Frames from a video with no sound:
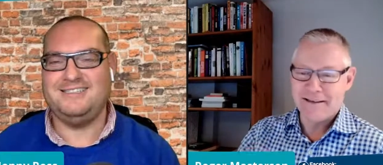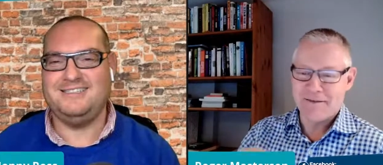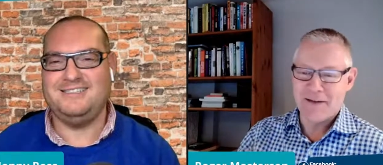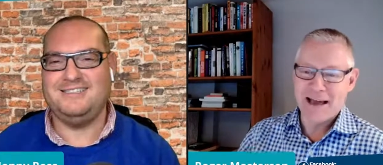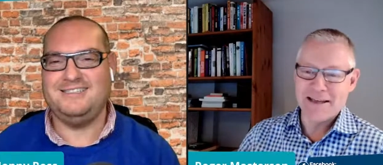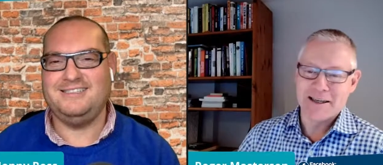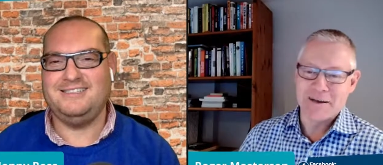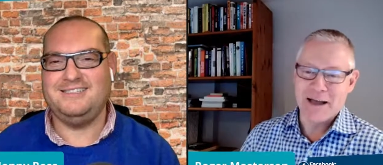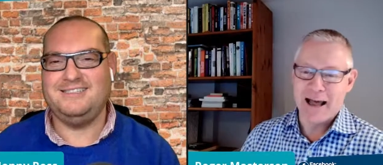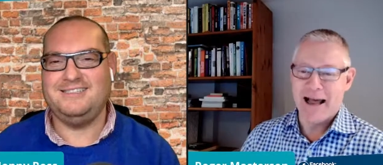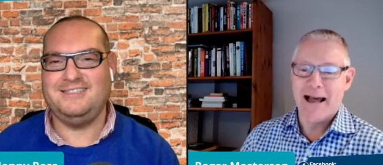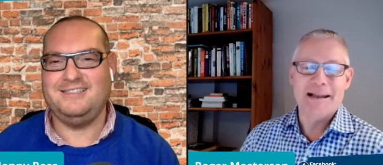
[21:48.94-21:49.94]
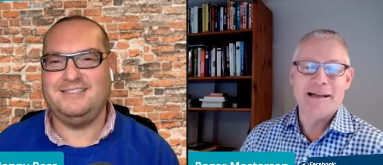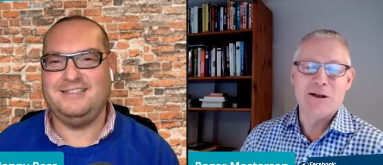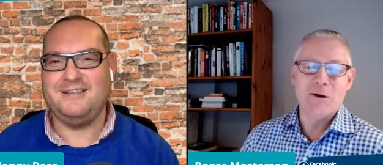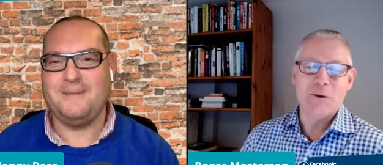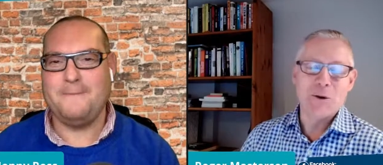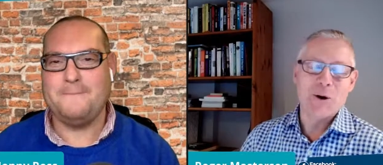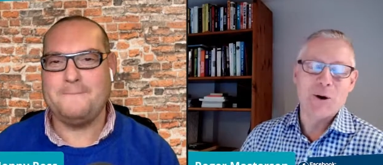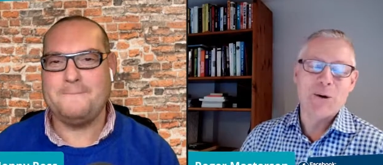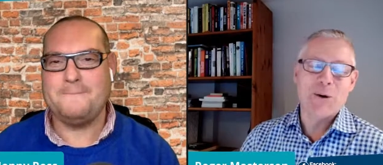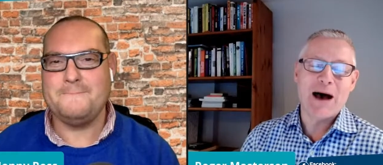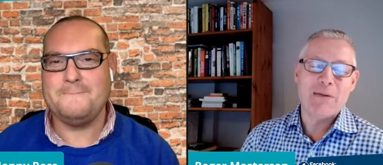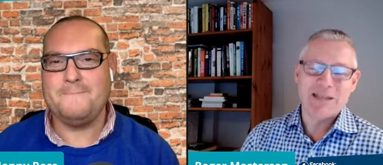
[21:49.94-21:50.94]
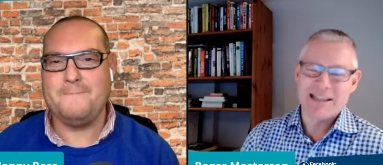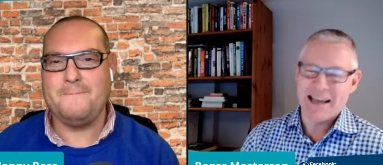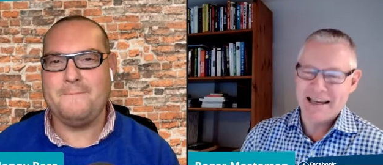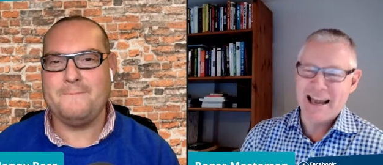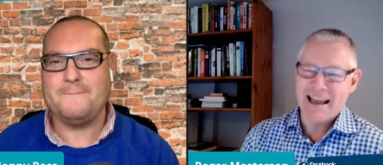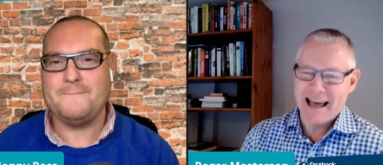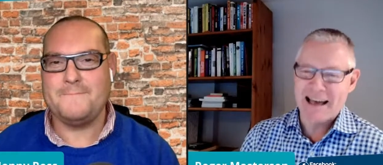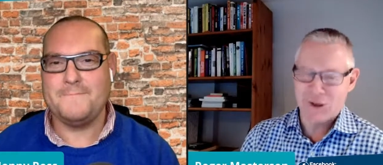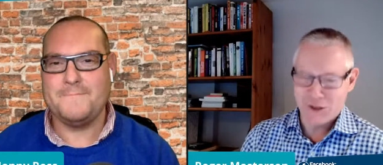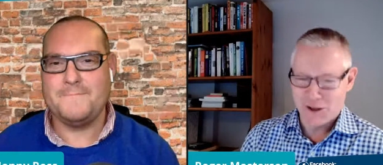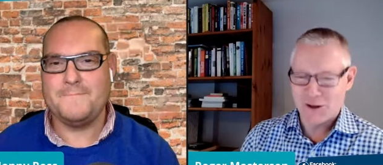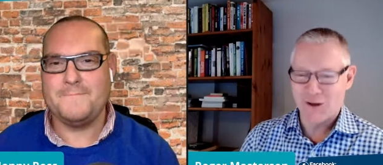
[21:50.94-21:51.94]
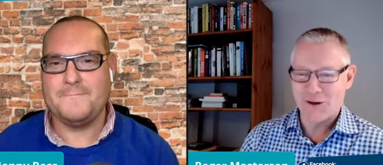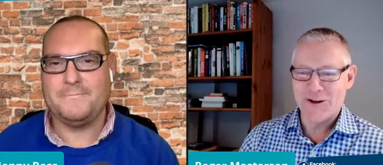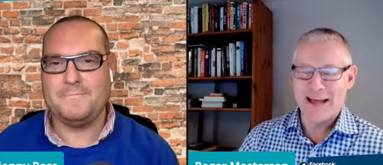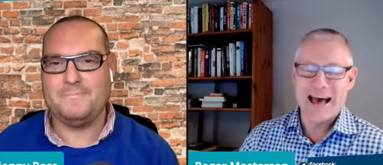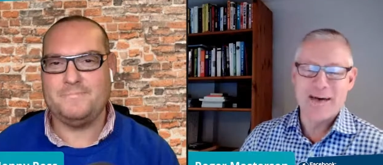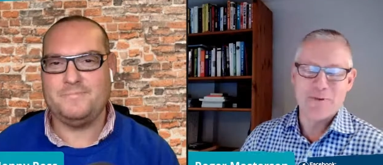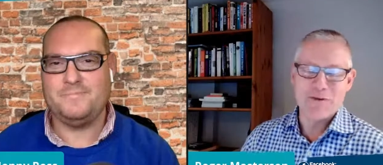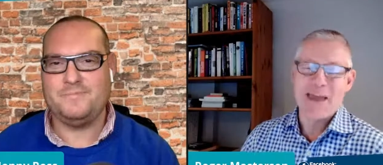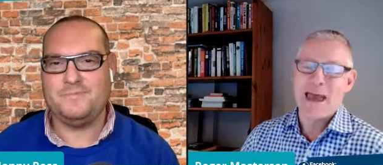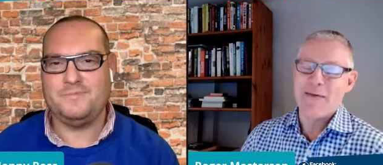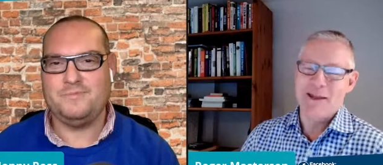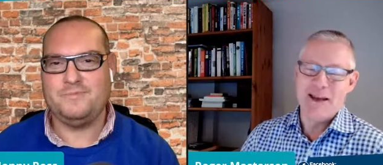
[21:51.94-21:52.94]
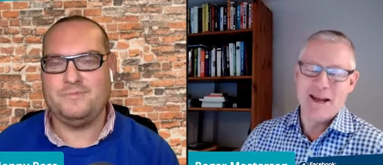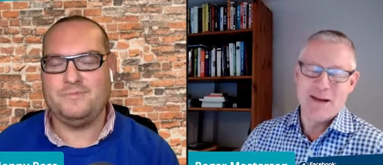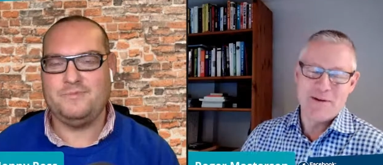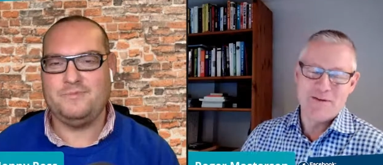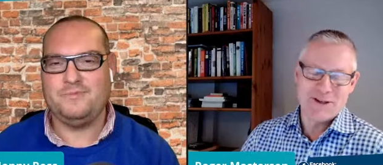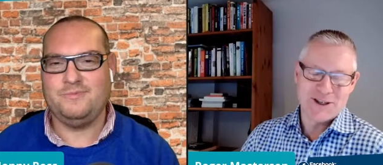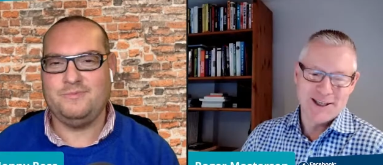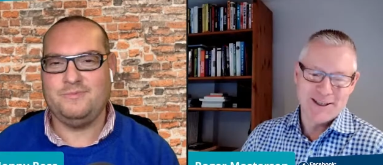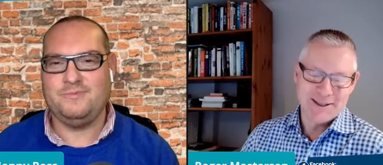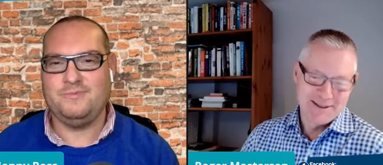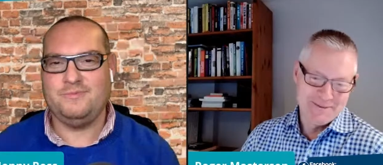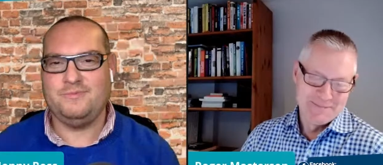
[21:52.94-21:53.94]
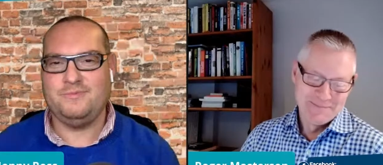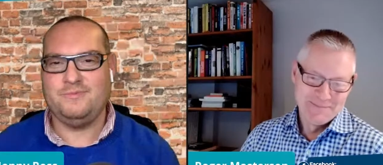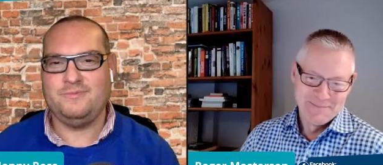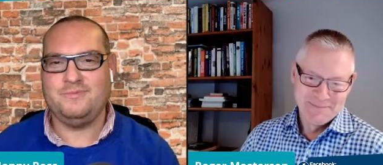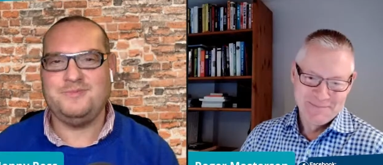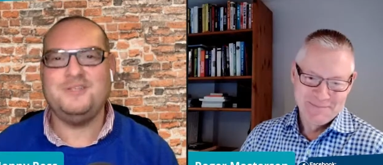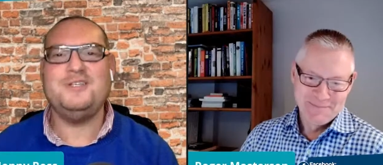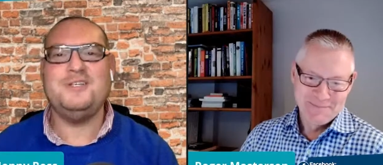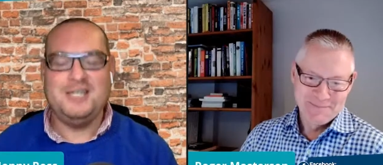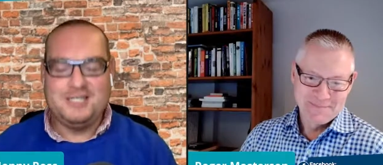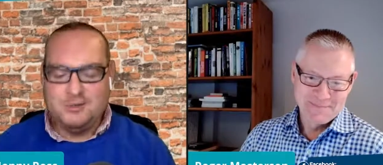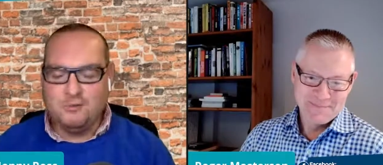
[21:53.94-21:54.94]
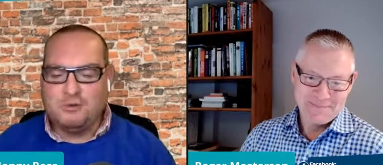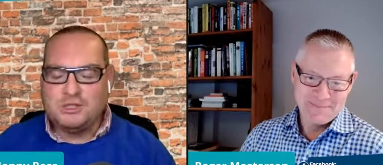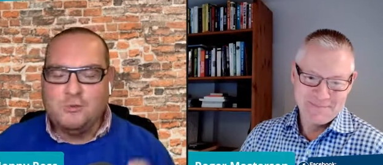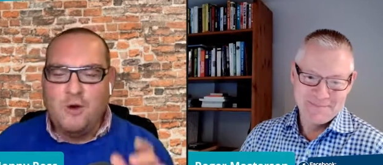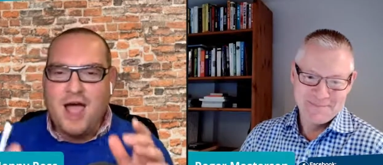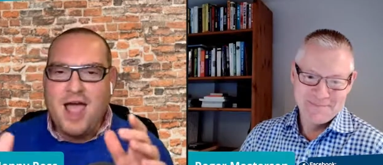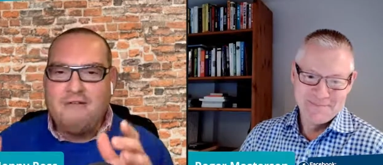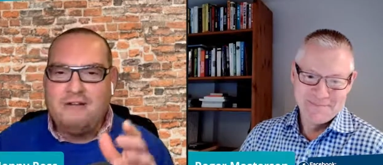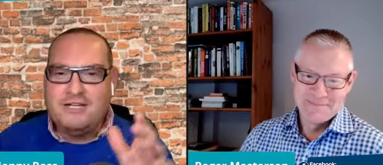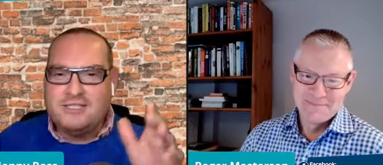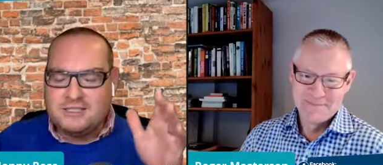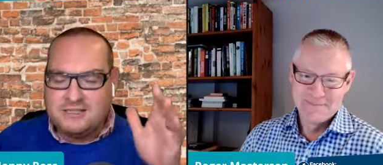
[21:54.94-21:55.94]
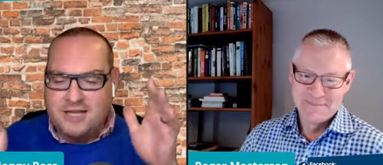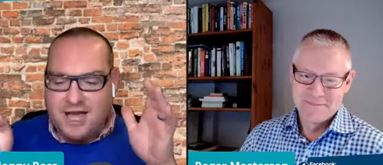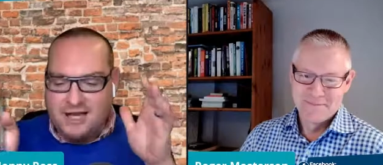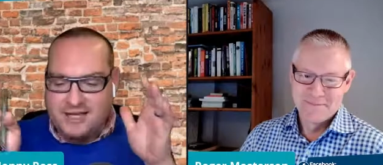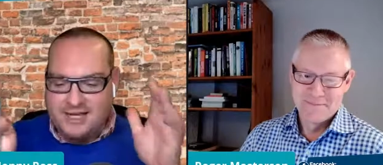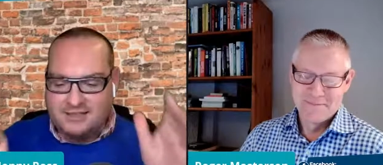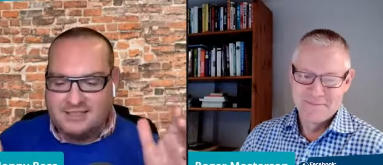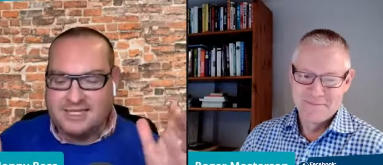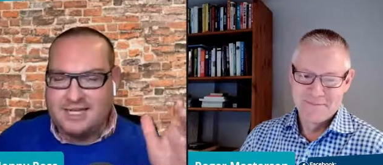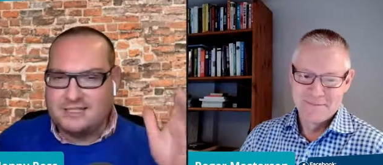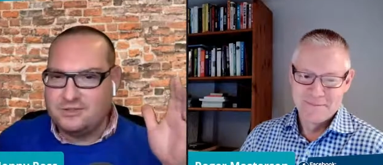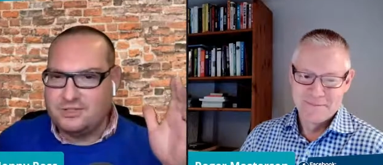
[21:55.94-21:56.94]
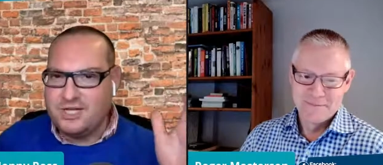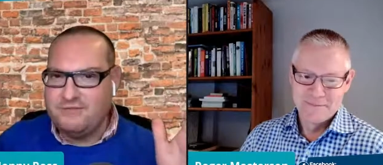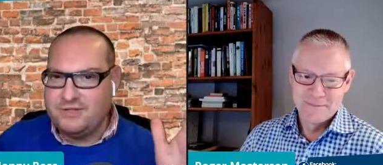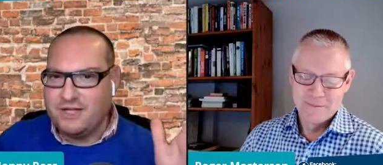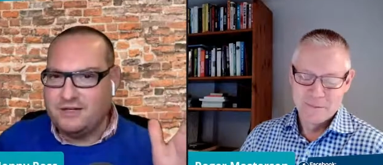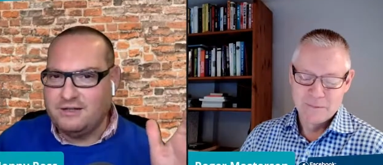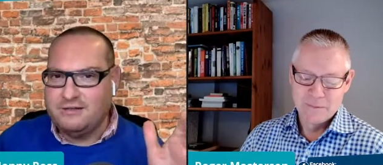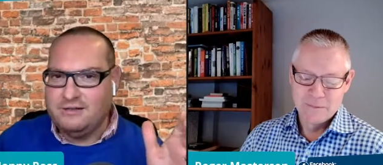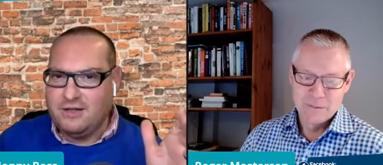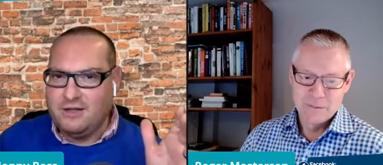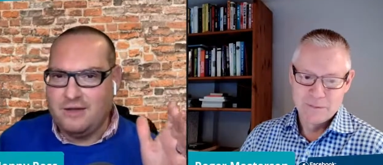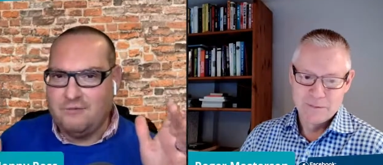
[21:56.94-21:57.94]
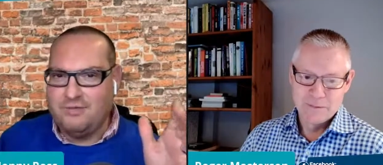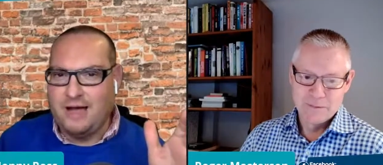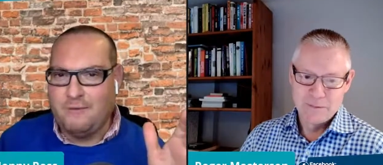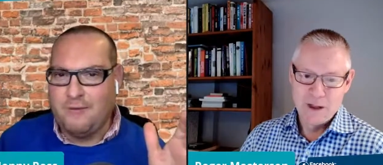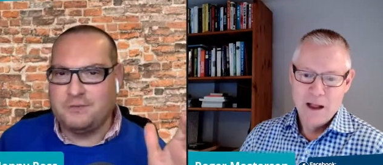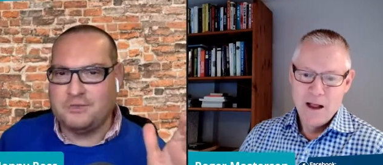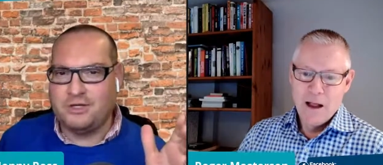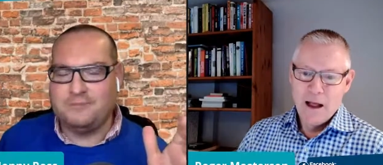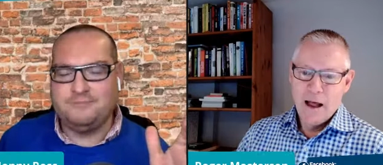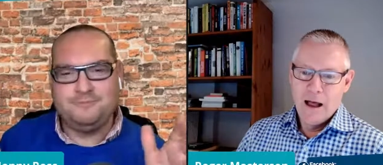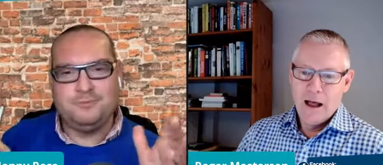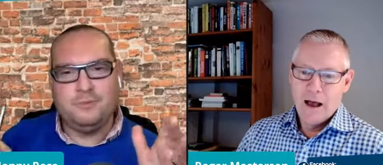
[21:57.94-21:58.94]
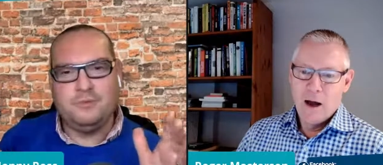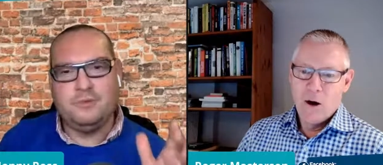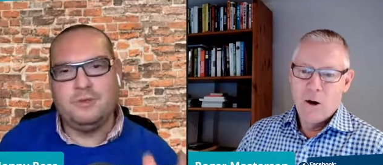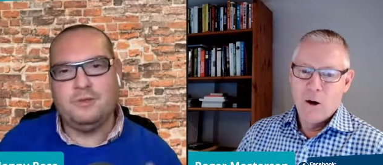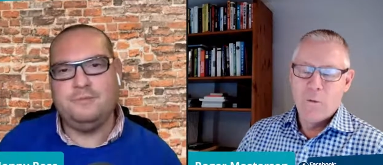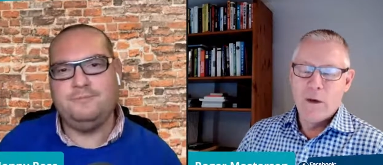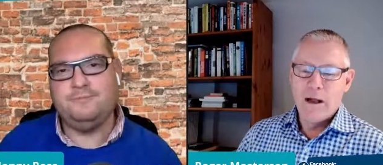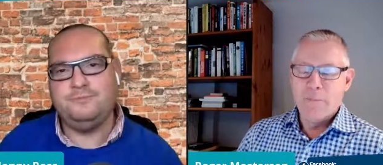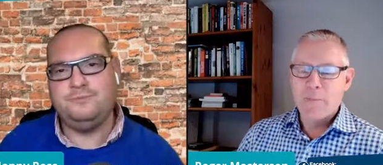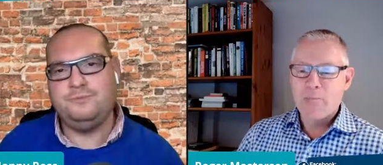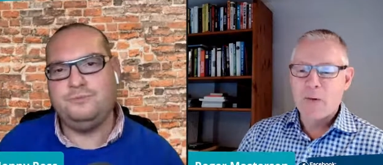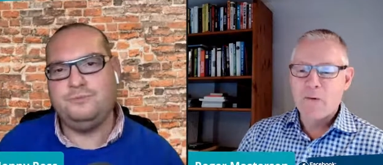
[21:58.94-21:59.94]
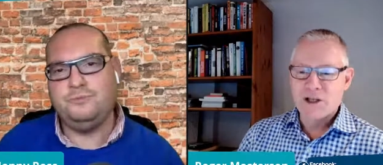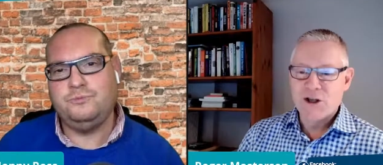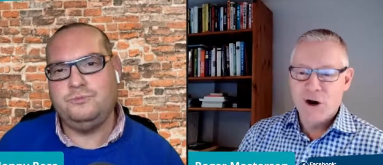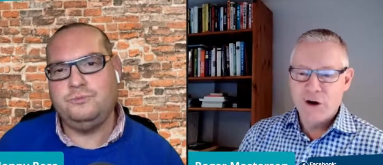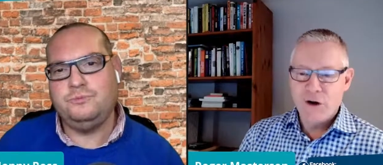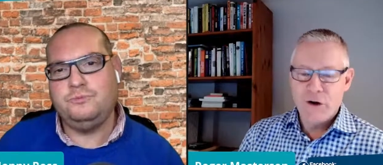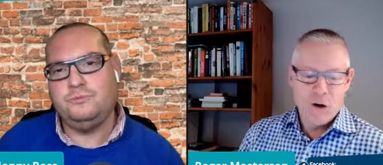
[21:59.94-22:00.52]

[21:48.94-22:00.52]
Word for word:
Speaker 1: devised a, a little logo and we said, yeah, that looks good. And we've kept the name ever since.
Speaker 2: So, so what area does uh, Celtic Castles cover then? The, that website.
Speaker 1: Well, we started